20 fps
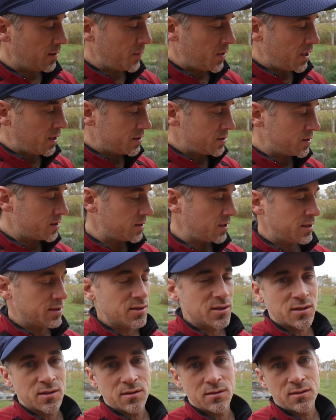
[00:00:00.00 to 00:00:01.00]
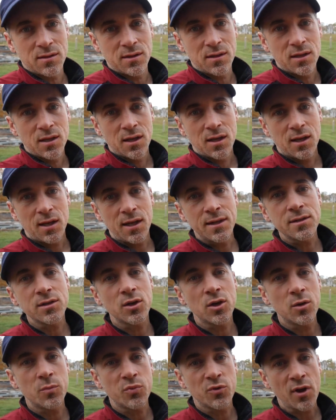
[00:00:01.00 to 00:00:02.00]
I mean, it's it's it's a
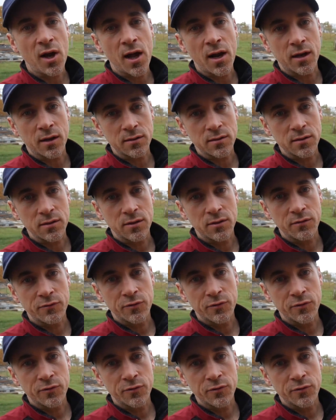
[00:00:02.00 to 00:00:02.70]
good product